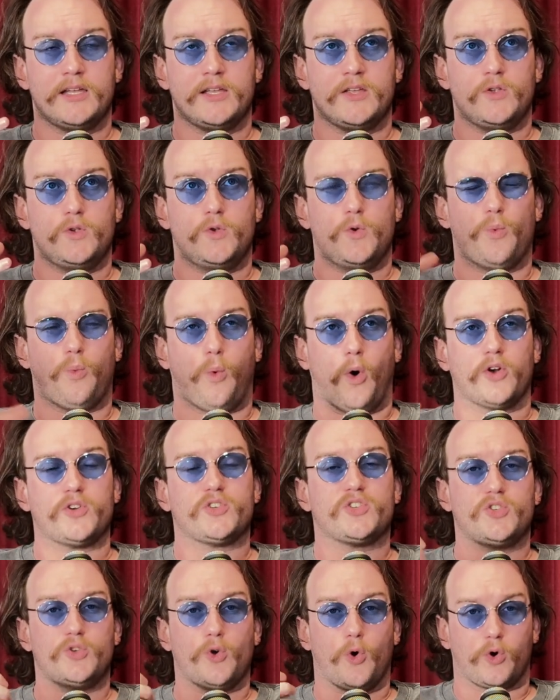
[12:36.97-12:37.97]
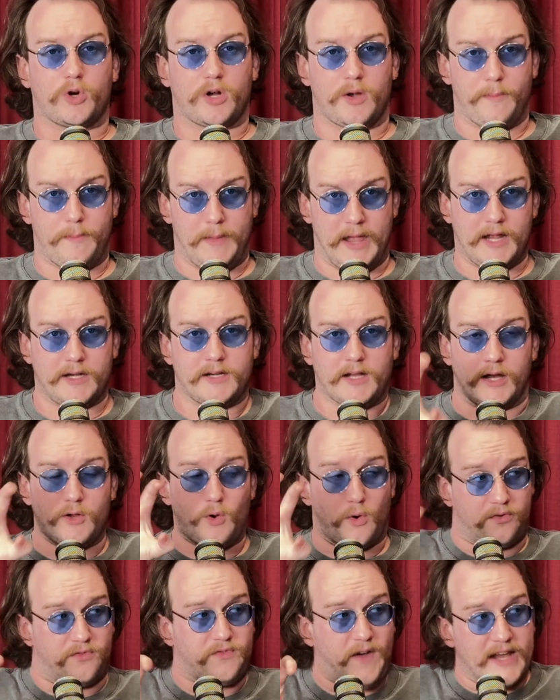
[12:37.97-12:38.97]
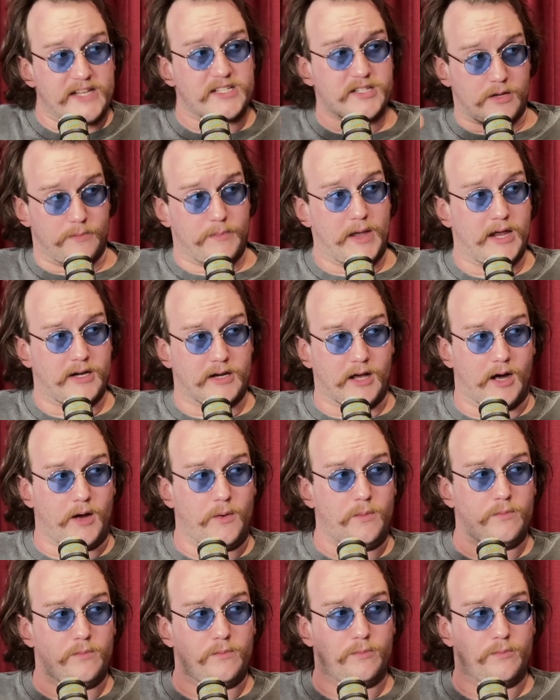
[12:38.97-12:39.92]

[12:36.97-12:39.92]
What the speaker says: you want your commander, your face commander,